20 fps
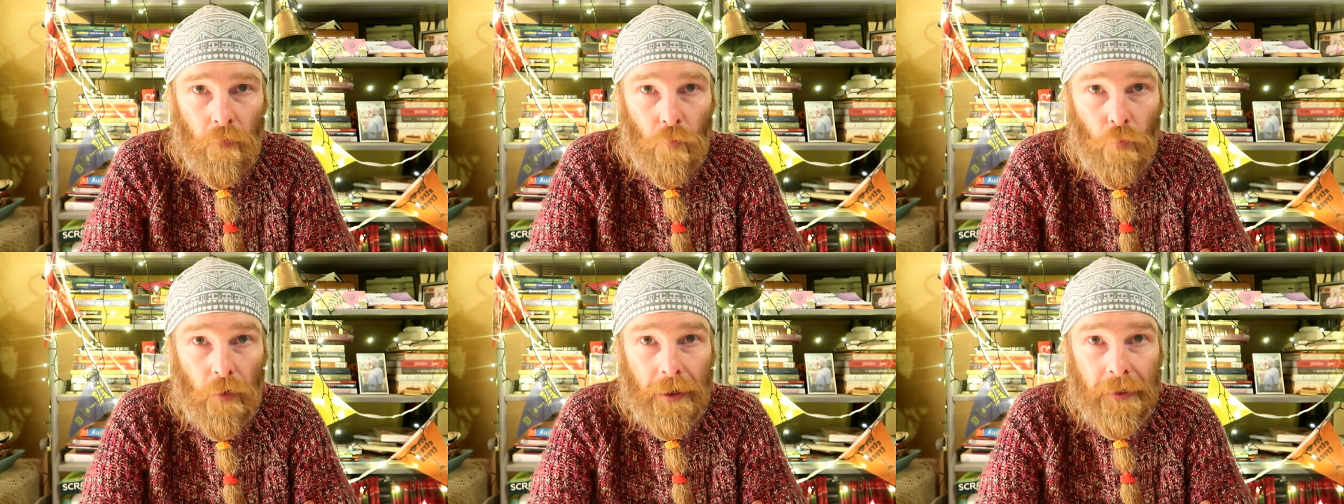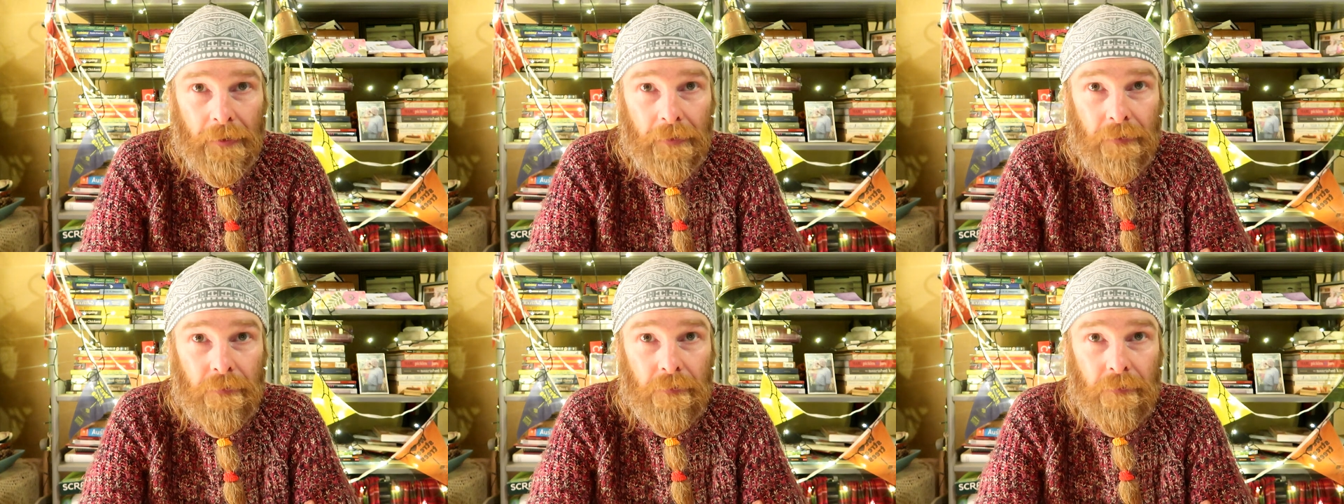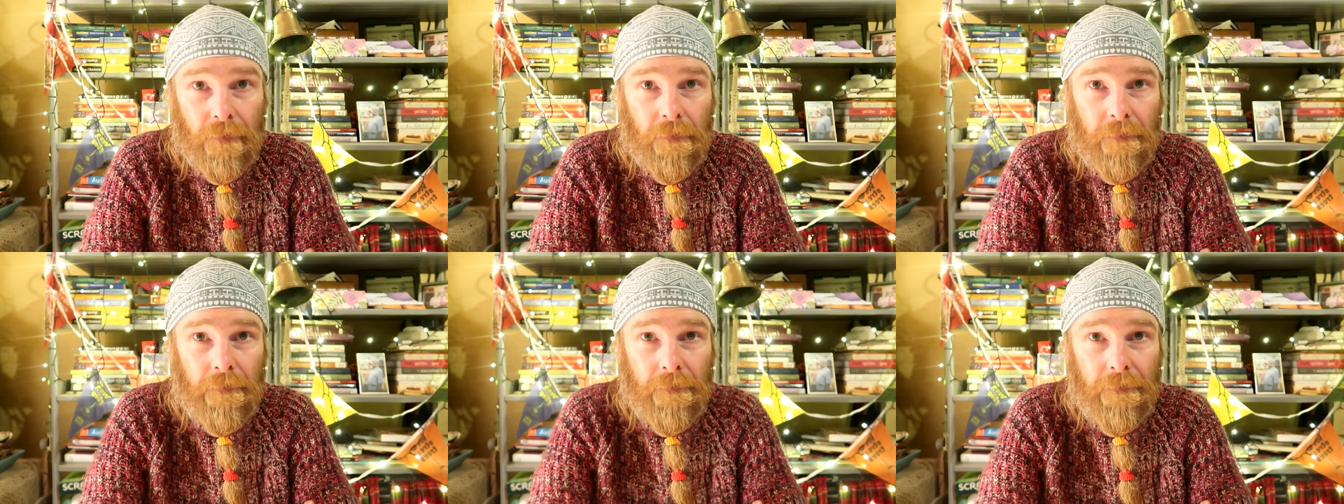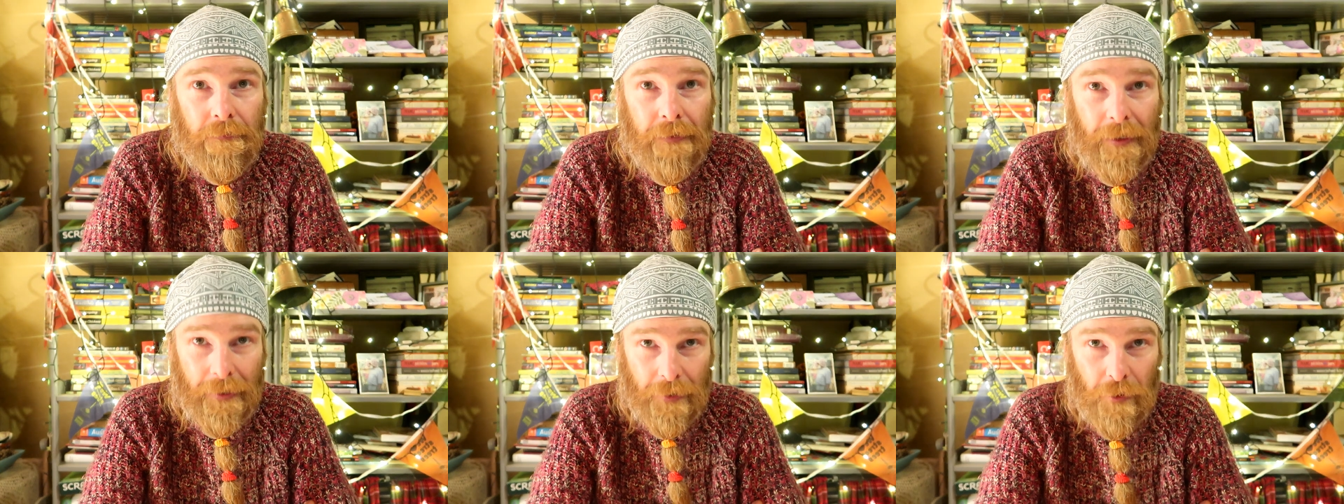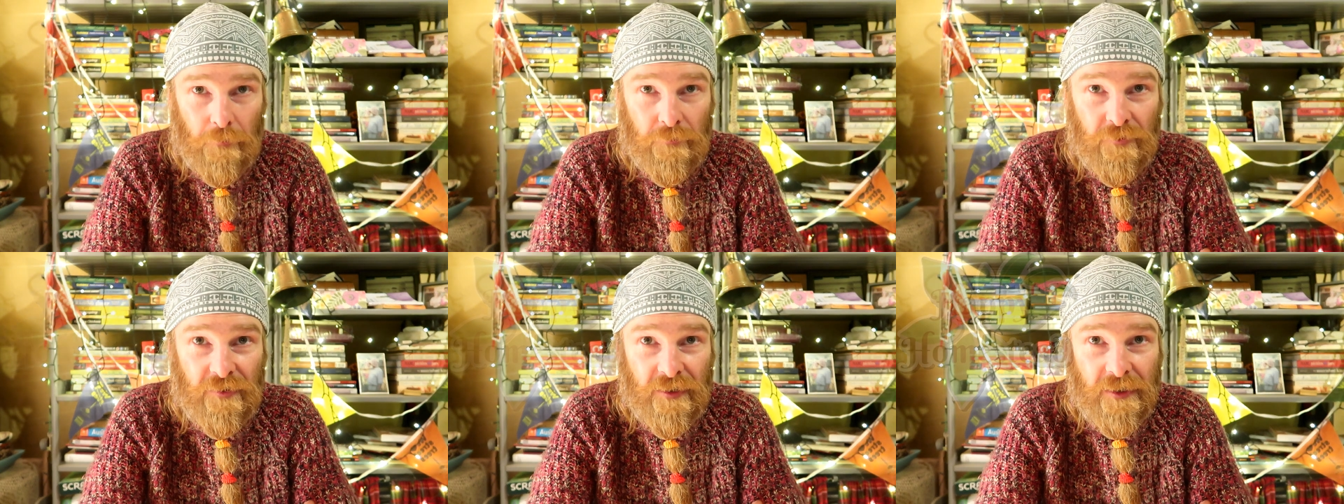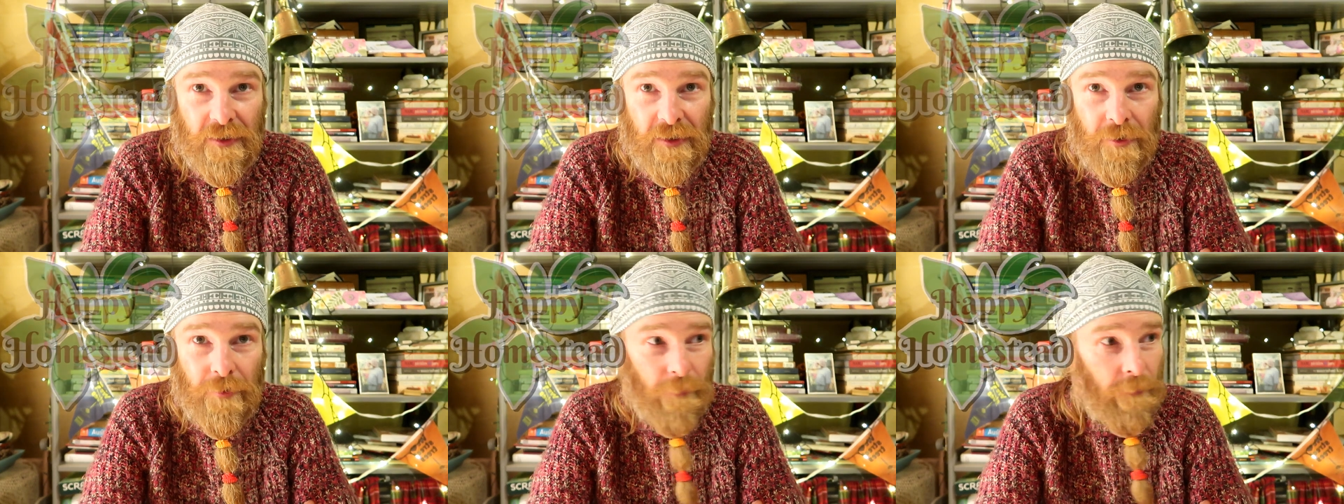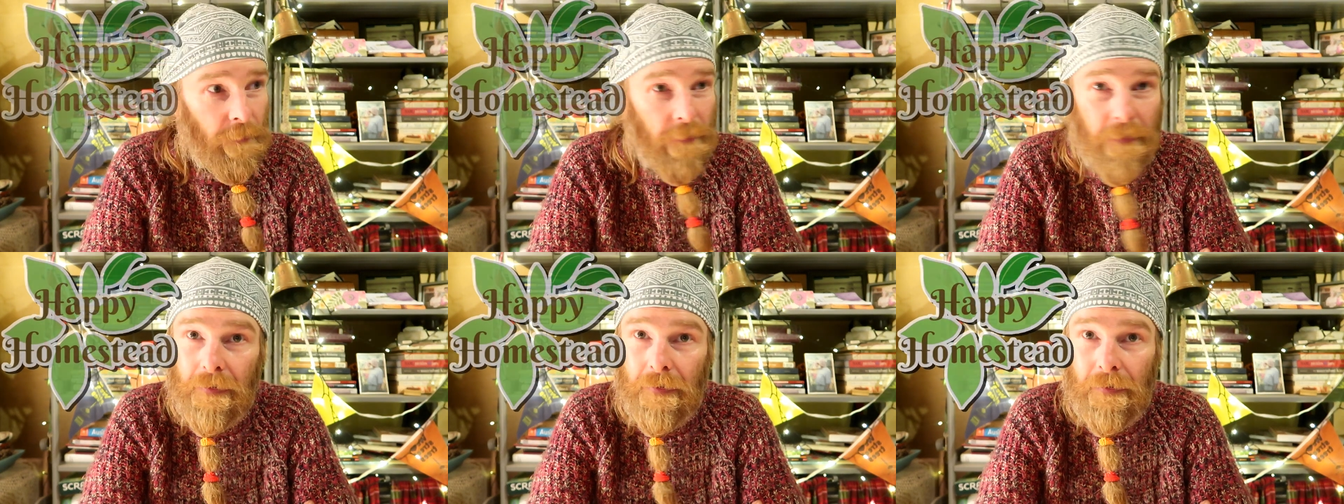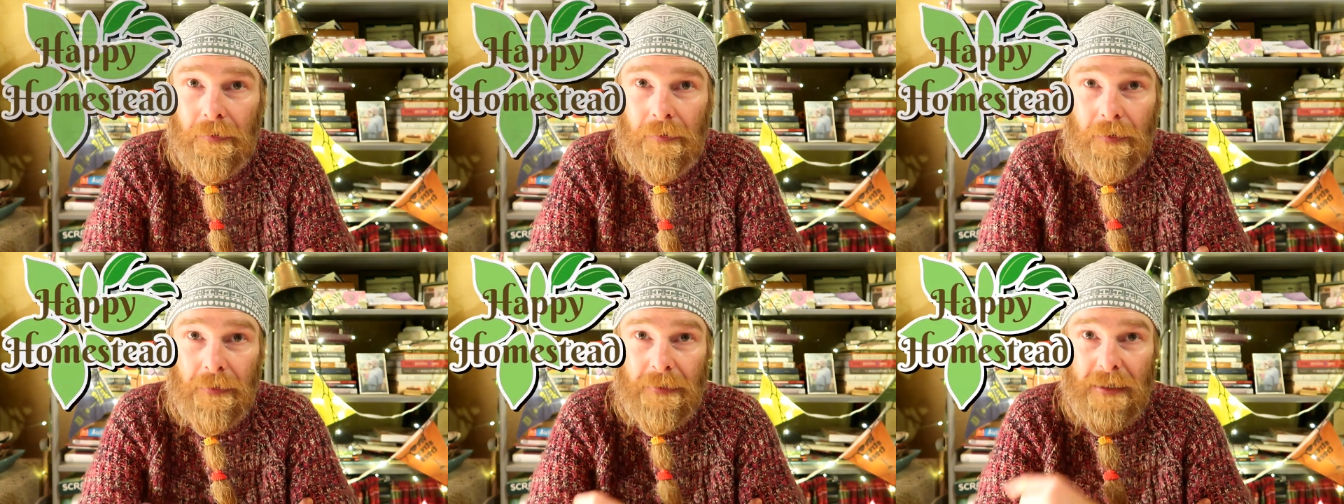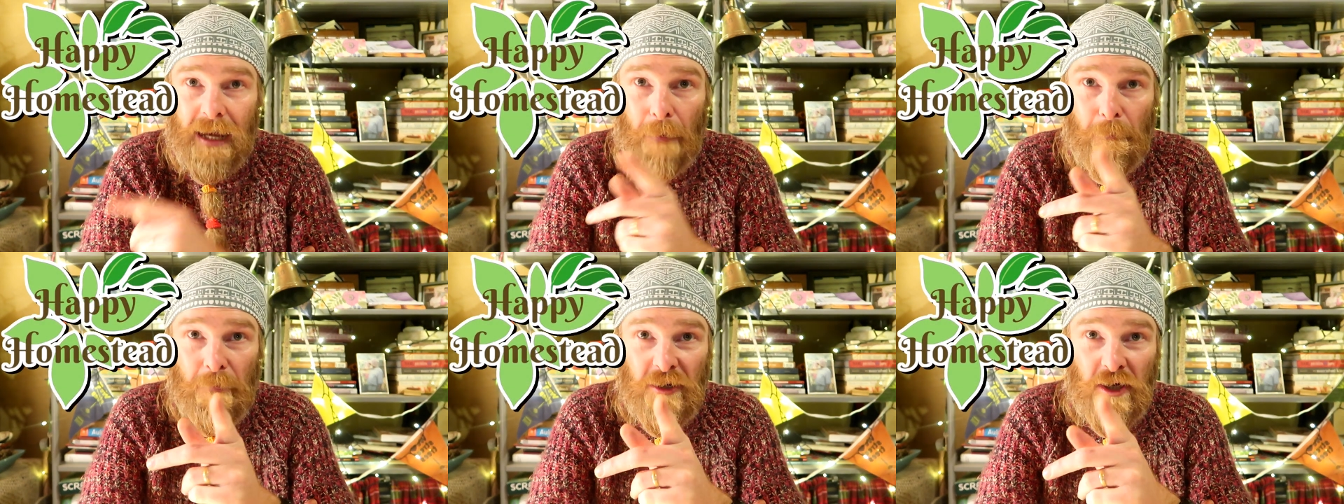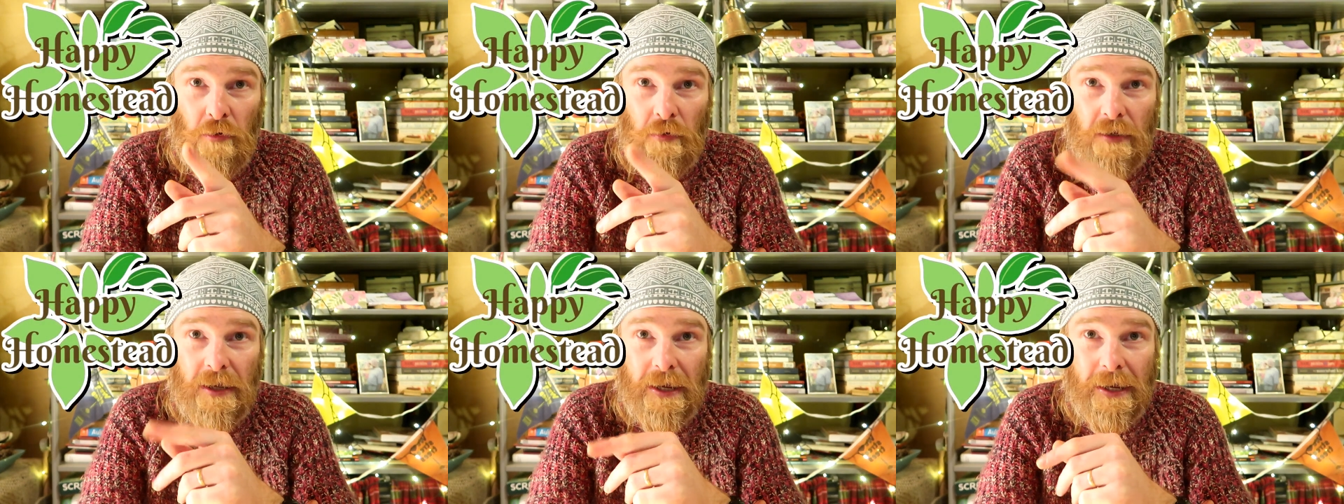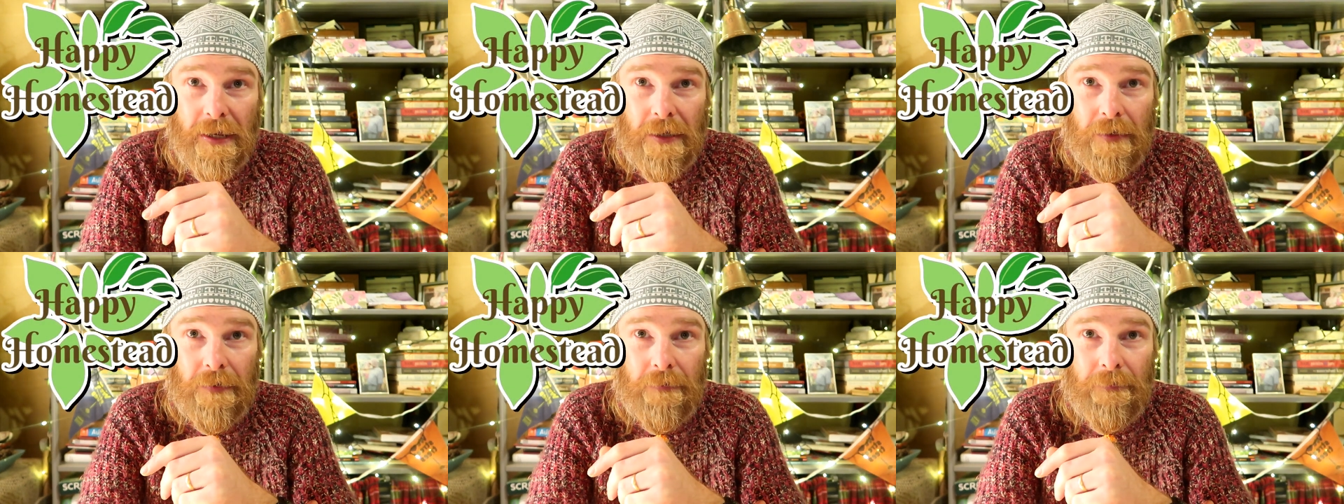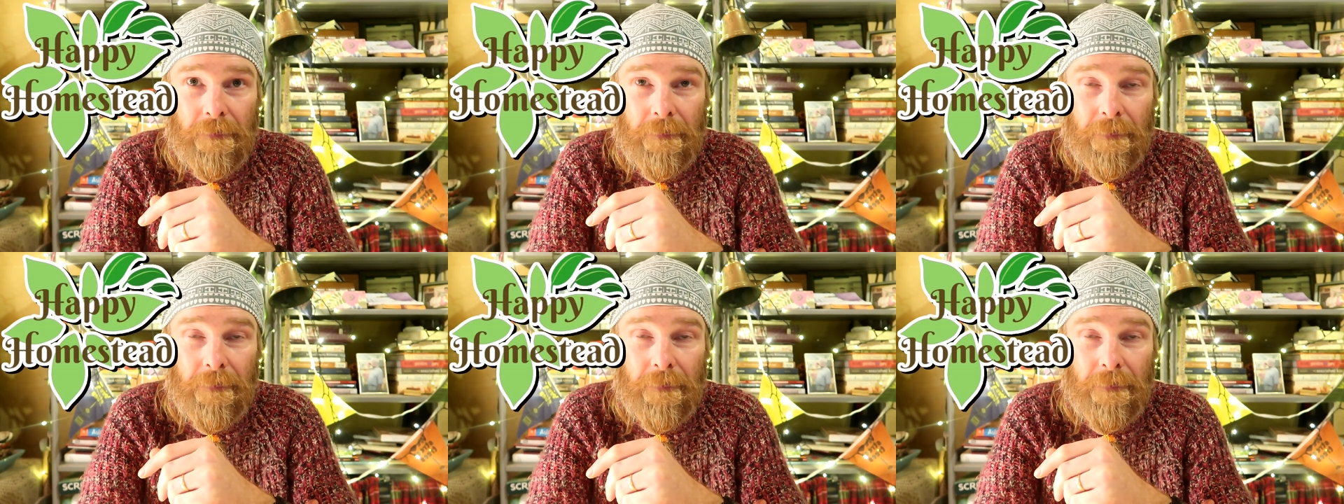Well, hello to you, and a Happy New Year!